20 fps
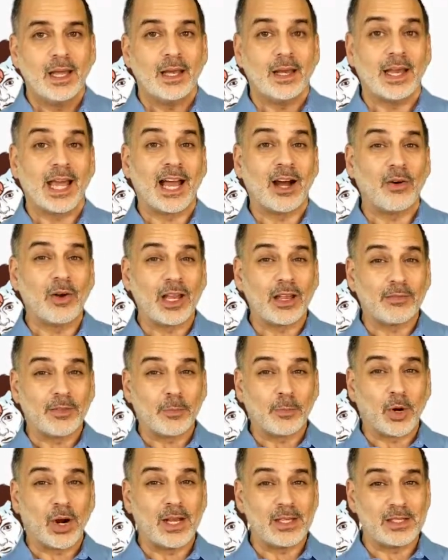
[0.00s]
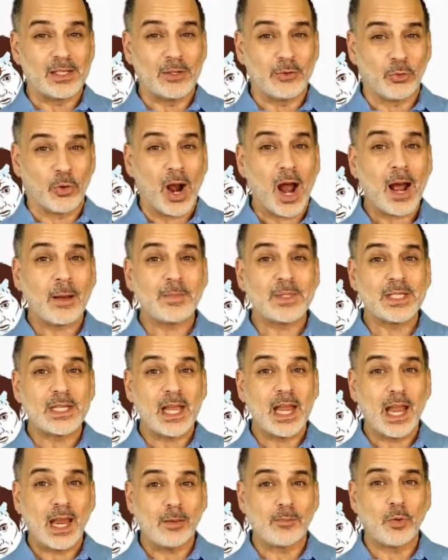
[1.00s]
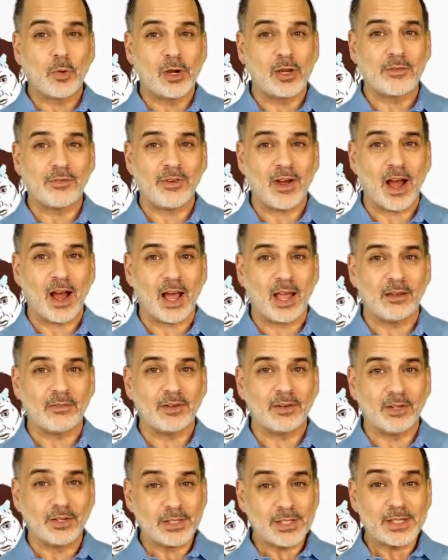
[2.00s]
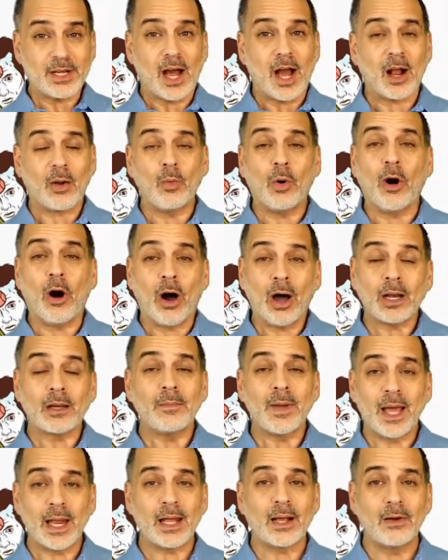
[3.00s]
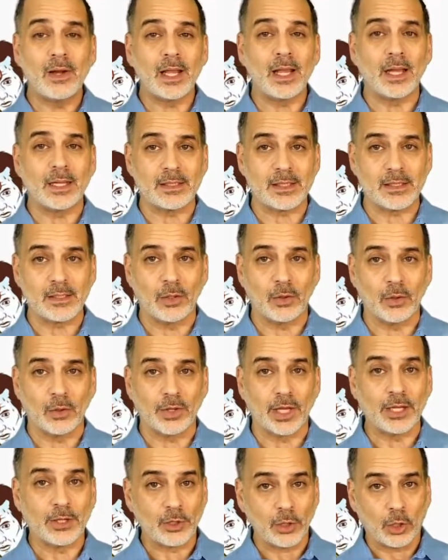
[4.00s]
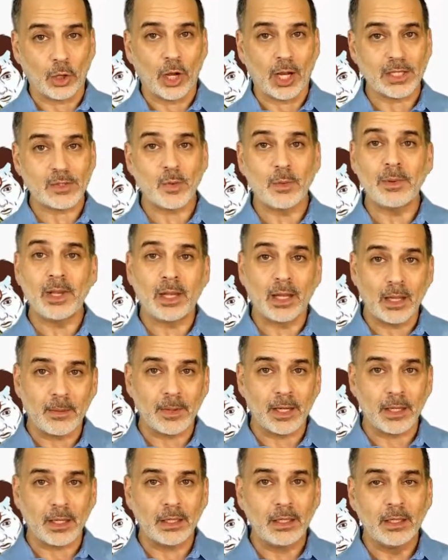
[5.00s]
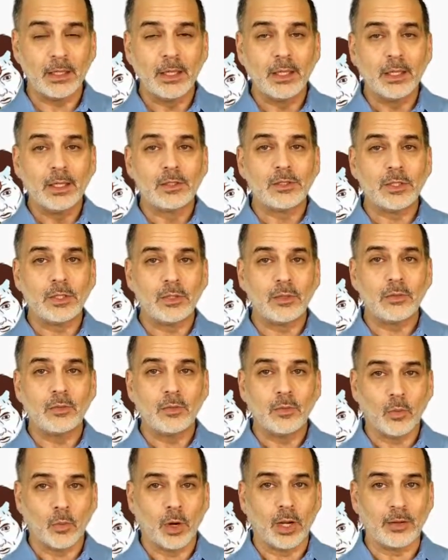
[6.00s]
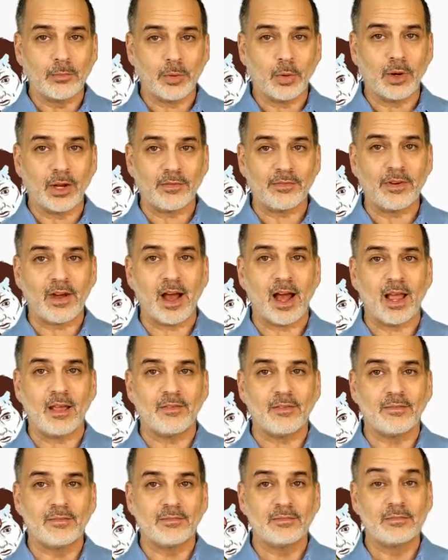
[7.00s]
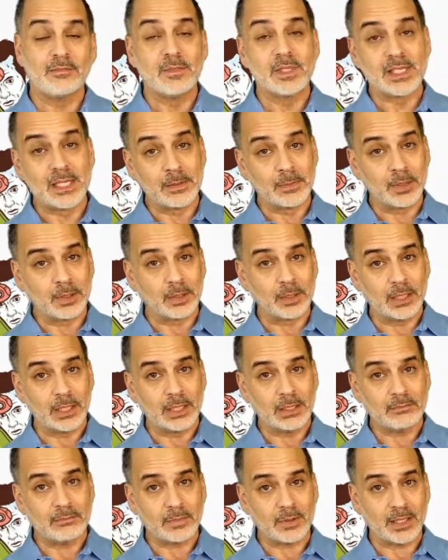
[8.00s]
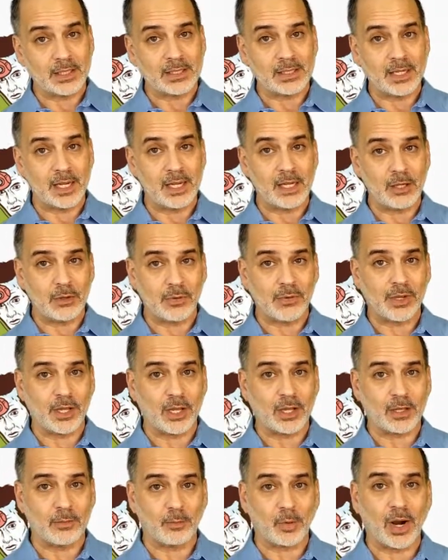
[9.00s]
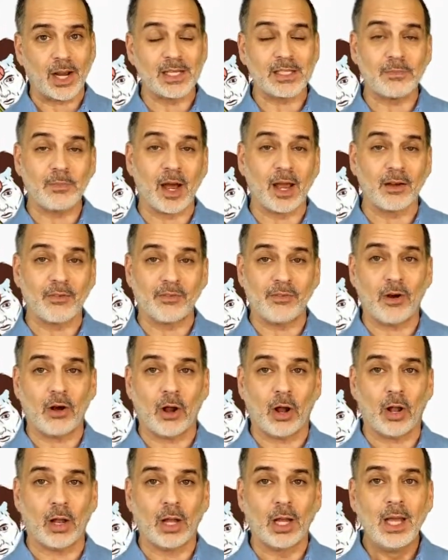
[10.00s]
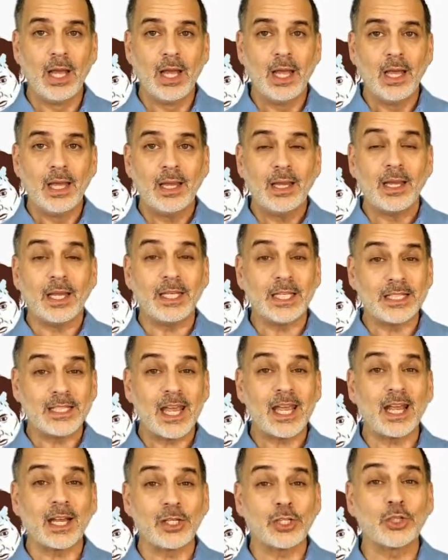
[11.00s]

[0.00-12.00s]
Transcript: Now, if the price drops to 8.5, your stock will automatically get sold, and your loss will be limited to 1.5. Similarly, let's say you think the price might fall, and you take a